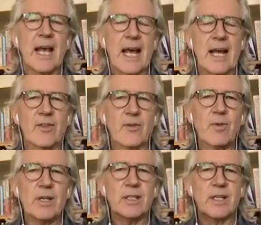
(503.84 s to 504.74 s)
And the
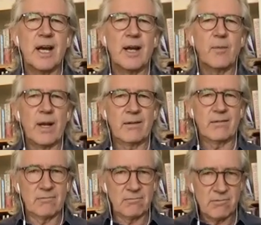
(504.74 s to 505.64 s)
reason I went
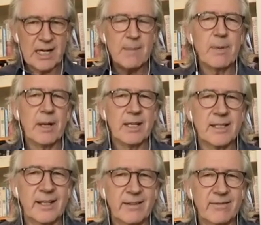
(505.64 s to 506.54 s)
really
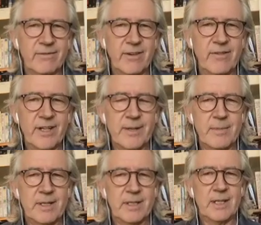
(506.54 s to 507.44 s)
ballistic for
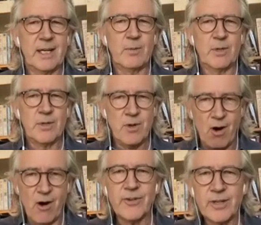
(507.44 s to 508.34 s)
vitamin C was
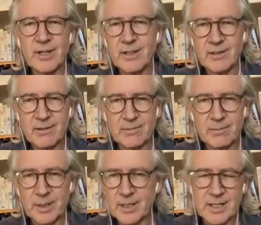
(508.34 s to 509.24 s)
not
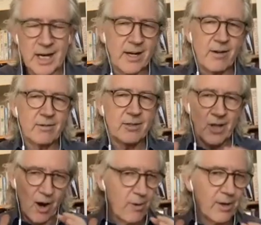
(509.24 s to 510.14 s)
because I don't
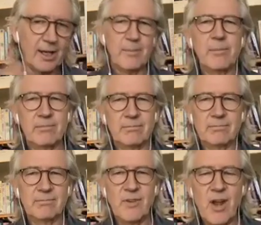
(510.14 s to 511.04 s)
totally
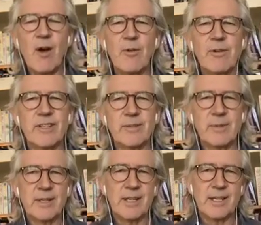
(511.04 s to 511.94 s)
know that
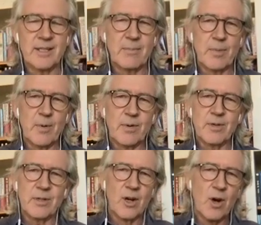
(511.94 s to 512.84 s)
vitamin D is
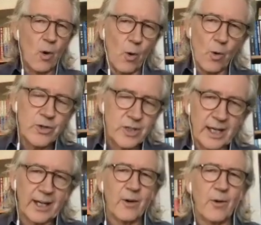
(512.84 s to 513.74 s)
important, or
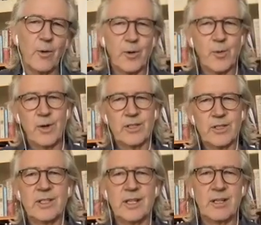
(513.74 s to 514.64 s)
zinc or
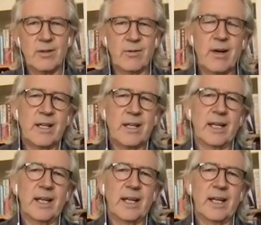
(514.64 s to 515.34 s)
quercetin or anything